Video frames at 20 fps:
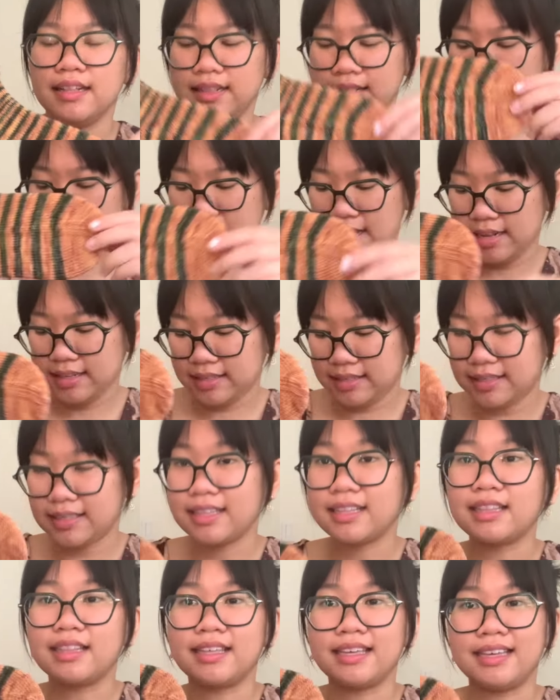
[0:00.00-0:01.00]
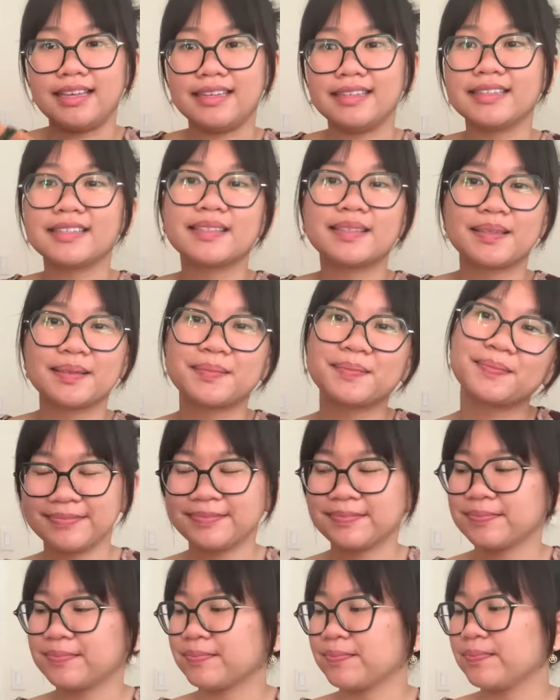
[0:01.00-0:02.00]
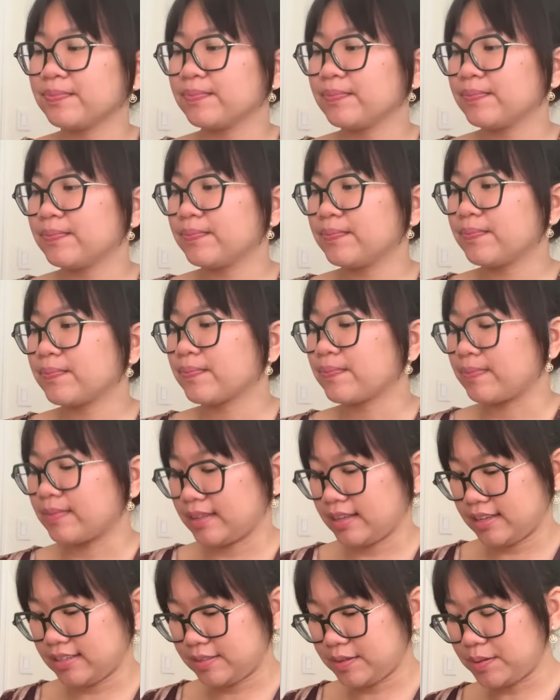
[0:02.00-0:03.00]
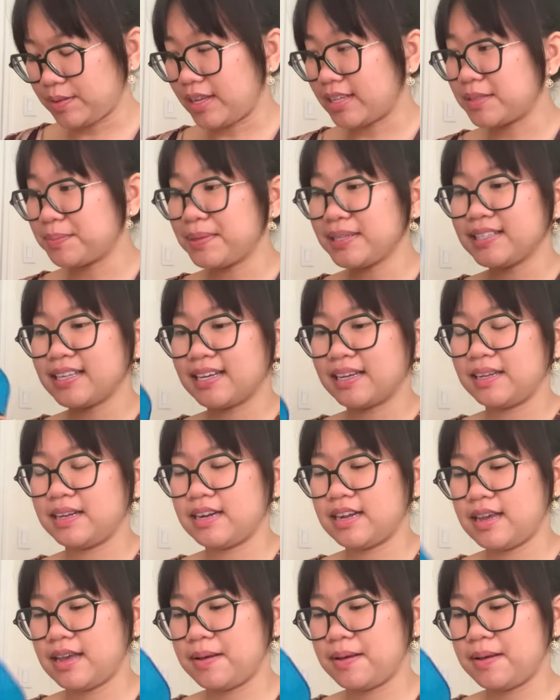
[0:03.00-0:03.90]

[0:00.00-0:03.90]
that's these. So that's my second